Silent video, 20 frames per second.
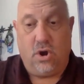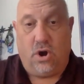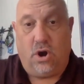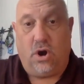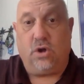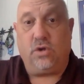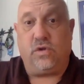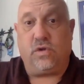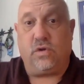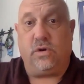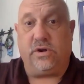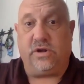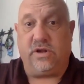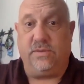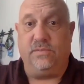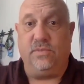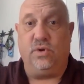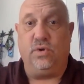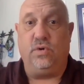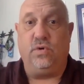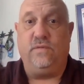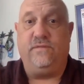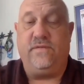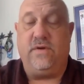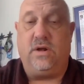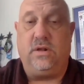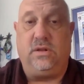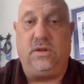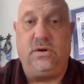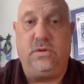all start to move
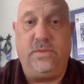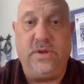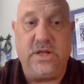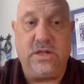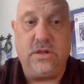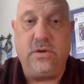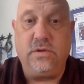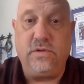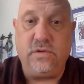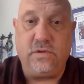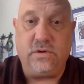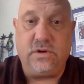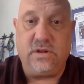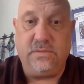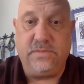a little bit closer to